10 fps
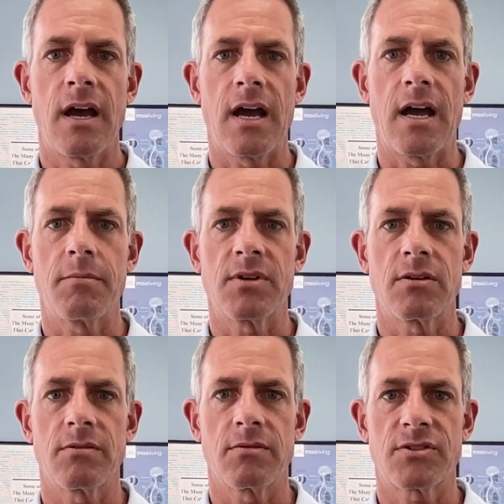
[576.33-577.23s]
Um,
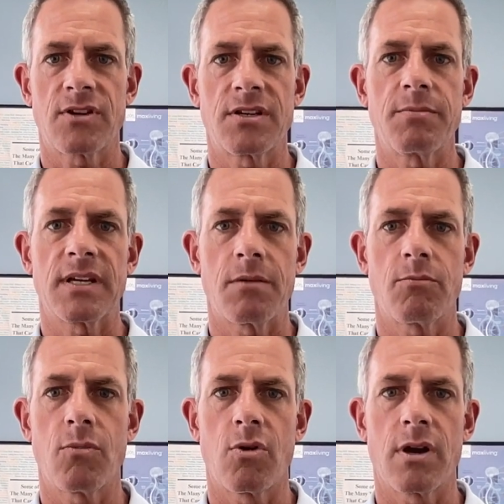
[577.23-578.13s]
you'll start to become
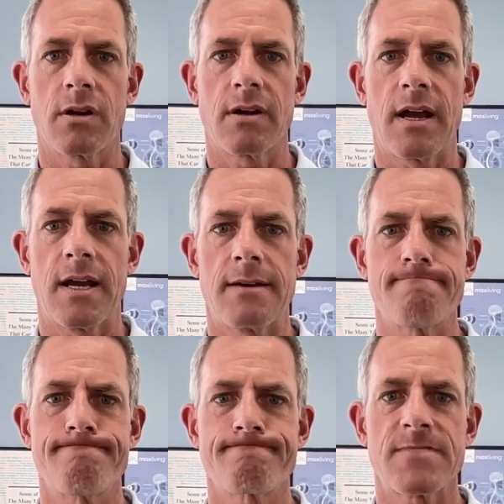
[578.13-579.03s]
more.
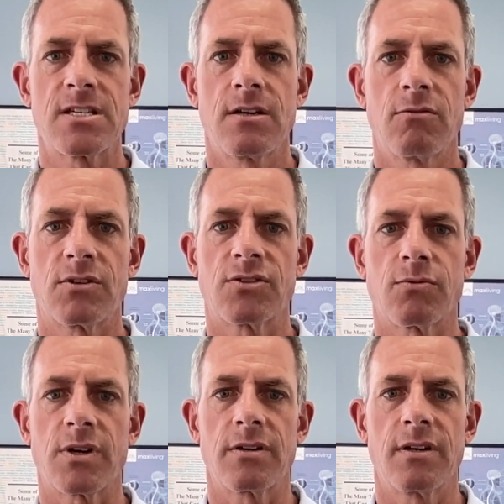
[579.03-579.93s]
Um, what's the
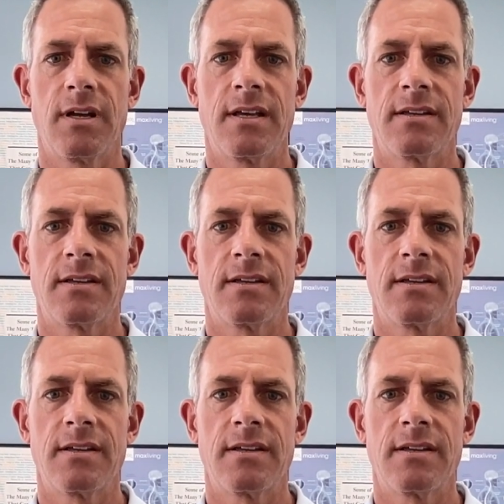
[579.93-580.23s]
word?